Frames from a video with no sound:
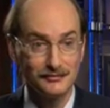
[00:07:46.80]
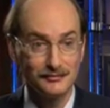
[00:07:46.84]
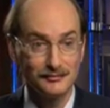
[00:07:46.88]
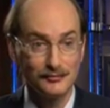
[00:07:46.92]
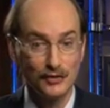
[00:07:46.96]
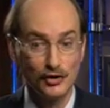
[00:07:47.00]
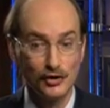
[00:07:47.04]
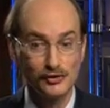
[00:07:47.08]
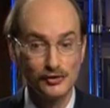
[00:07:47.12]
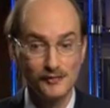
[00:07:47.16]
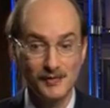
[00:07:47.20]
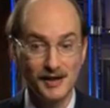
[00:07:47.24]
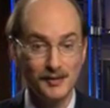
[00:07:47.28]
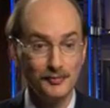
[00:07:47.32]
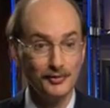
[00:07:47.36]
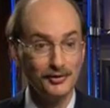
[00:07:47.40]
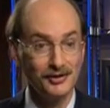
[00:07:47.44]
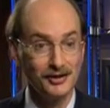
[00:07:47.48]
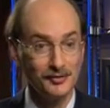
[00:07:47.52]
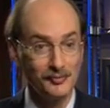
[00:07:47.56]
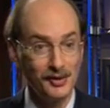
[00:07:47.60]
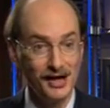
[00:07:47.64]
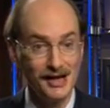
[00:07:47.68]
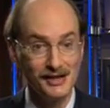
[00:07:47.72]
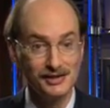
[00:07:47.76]
Most people in
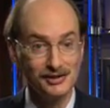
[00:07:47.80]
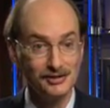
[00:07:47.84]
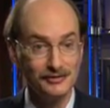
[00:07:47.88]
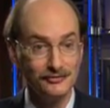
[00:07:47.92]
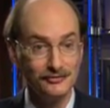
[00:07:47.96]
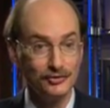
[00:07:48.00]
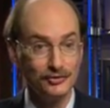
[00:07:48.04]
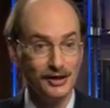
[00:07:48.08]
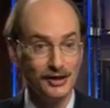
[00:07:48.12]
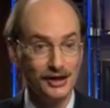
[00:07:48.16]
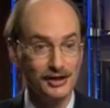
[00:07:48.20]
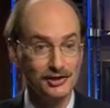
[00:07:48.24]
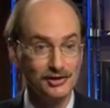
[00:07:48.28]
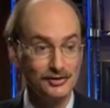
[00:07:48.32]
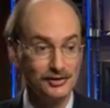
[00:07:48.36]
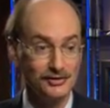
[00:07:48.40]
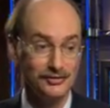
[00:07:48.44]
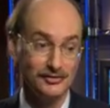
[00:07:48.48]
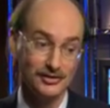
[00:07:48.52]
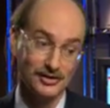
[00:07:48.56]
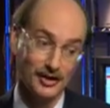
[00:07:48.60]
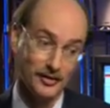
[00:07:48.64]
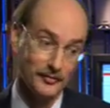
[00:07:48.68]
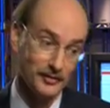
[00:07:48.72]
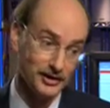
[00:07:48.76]
a positive direction,
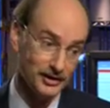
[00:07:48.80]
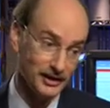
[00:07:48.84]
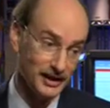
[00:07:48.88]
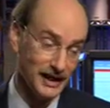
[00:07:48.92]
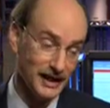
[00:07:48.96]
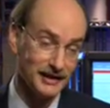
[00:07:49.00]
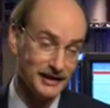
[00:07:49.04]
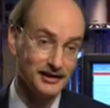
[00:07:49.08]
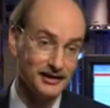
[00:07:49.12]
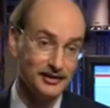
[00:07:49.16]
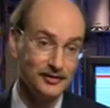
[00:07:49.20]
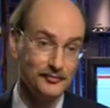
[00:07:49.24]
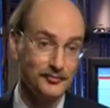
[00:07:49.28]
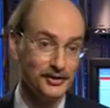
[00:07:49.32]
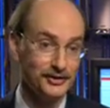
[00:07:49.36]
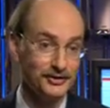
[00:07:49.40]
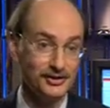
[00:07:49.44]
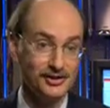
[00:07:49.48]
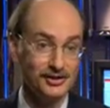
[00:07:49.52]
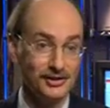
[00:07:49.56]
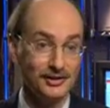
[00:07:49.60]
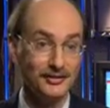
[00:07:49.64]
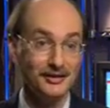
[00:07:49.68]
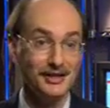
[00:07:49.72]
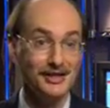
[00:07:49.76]
some in a negative, but they're
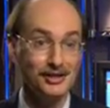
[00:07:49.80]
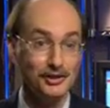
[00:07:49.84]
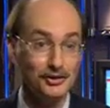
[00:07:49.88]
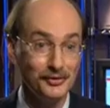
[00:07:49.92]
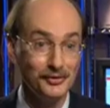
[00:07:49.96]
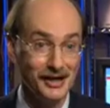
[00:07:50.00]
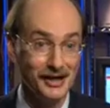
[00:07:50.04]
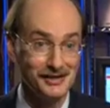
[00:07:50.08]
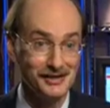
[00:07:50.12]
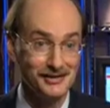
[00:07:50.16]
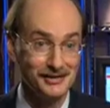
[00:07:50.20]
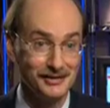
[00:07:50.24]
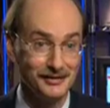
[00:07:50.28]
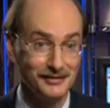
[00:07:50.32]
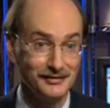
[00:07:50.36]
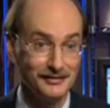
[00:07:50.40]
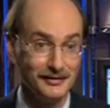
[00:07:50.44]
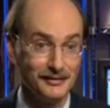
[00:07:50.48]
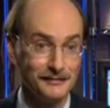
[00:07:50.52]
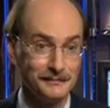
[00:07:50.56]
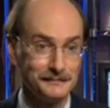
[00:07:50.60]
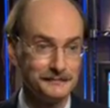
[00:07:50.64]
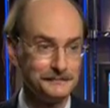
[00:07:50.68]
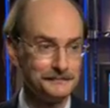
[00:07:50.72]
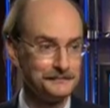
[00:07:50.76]
still interested.
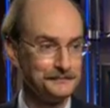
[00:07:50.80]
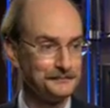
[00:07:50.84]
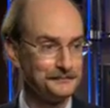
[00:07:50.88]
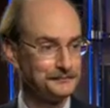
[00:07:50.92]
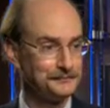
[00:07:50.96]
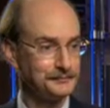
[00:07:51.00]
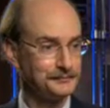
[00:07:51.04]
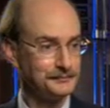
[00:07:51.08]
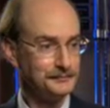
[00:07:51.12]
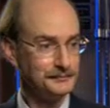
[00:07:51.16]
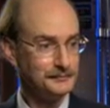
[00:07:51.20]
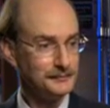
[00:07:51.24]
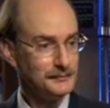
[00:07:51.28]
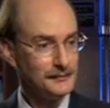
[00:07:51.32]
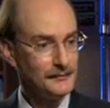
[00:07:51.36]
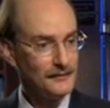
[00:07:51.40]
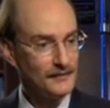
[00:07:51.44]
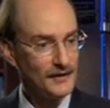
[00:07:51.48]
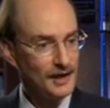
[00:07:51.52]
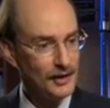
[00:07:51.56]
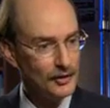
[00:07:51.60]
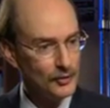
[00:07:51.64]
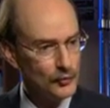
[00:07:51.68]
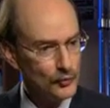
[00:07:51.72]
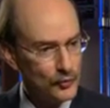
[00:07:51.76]

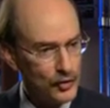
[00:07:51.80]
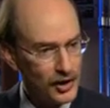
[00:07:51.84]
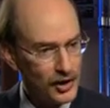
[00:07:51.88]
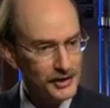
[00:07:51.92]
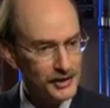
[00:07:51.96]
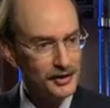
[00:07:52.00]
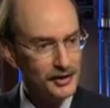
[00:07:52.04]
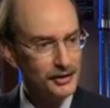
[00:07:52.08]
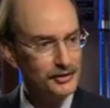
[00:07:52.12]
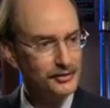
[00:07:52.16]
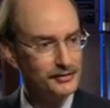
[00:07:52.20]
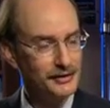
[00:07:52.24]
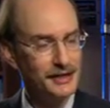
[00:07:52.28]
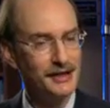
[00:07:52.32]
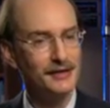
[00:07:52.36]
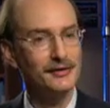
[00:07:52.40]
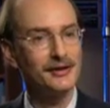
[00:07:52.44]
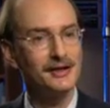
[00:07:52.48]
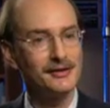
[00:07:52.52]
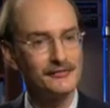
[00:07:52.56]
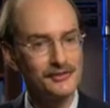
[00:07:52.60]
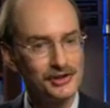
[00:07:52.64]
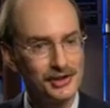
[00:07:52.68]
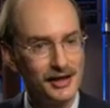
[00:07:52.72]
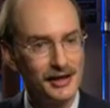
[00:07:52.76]
What other
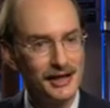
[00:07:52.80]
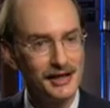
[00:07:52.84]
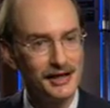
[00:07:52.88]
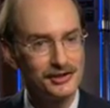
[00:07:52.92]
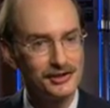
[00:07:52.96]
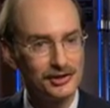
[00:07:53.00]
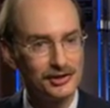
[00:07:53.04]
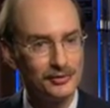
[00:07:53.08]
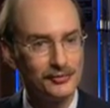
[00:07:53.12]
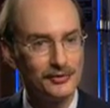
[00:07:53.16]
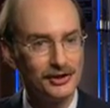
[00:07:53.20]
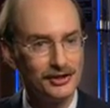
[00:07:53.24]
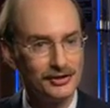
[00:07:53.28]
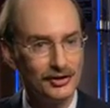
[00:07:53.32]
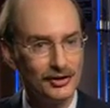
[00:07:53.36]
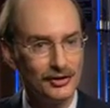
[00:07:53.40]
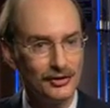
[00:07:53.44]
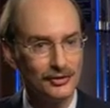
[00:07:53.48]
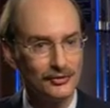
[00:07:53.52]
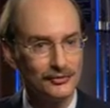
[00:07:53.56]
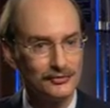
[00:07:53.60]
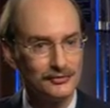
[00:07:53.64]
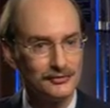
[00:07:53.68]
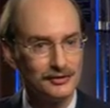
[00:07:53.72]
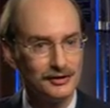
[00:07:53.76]
area of science do we
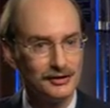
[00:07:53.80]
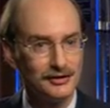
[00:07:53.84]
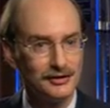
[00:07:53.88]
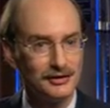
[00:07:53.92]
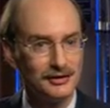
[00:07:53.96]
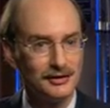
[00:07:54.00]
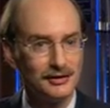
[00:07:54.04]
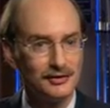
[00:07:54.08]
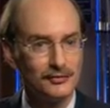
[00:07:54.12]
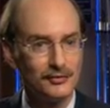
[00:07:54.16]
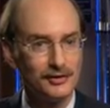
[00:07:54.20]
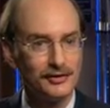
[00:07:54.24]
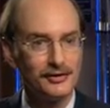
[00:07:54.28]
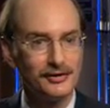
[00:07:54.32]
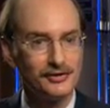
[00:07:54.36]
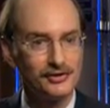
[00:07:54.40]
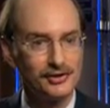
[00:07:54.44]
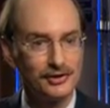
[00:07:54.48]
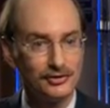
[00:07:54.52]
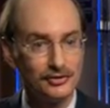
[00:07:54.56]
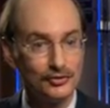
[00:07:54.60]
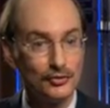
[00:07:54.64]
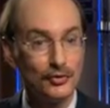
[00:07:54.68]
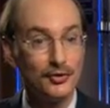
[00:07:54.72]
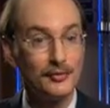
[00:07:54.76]
know where there's
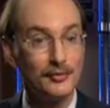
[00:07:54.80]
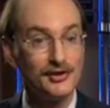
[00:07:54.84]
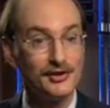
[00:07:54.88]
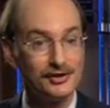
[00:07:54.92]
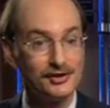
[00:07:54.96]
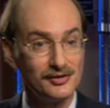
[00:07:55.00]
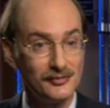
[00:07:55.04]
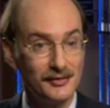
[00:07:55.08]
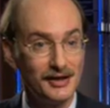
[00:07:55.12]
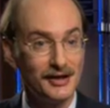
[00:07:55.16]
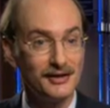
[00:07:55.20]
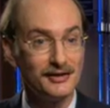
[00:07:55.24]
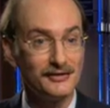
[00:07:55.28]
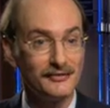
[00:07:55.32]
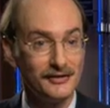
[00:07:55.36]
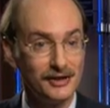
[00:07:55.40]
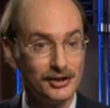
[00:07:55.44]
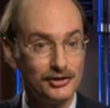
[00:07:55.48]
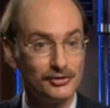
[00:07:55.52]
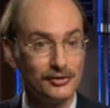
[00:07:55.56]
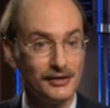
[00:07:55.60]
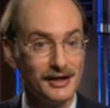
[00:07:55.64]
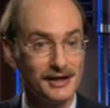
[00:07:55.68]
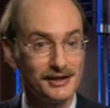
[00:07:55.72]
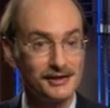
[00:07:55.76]
an enormous amount of
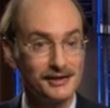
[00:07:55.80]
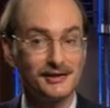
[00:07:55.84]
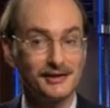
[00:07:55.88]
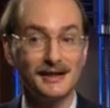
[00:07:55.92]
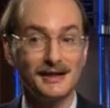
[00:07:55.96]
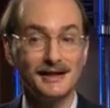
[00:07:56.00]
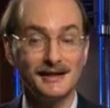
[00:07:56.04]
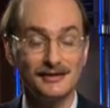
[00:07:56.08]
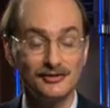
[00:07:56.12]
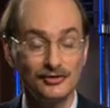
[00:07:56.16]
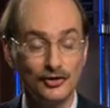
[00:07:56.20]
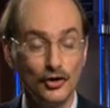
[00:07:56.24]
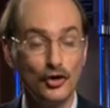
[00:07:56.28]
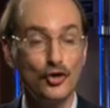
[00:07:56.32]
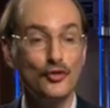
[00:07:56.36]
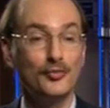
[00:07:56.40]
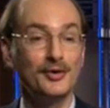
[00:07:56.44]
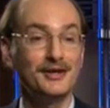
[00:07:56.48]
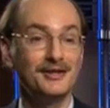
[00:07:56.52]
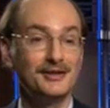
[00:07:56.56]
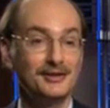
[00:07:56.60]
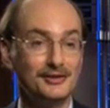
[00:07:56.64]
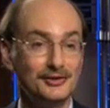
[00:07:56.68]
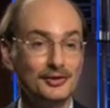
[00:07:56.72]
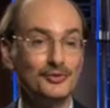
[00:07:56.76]
interest and
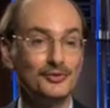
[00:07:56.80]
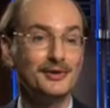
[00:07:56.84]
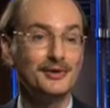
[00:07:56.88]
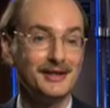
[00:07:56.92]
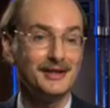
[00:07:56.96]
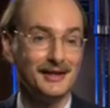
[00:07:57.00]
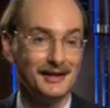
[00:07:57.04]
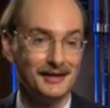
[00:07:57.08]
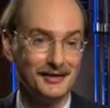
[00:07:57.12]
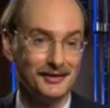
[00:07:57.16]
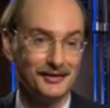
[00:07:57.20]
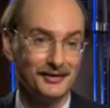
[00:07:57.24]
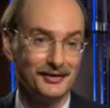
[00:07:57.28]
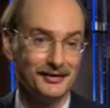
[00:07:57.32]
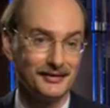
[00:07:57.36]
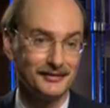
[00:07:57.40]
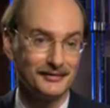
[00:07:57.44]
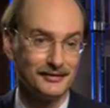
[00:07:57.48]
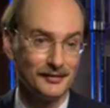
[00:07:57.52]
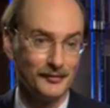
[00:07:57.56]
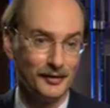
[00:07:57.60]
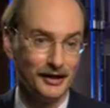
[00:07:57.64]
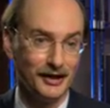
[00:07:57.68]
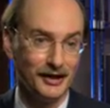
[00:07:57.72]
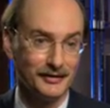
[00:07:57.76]
nobody doing anything
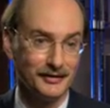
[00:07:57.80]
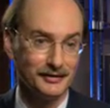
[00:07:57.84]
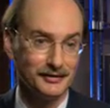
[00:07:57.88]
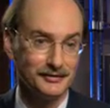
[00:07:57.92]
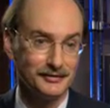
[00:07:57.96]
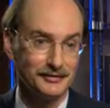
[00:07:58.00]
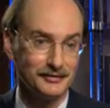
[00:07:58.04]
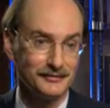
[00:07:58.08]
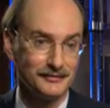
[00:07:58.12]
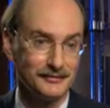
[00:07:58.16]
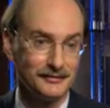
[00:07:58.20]
about it?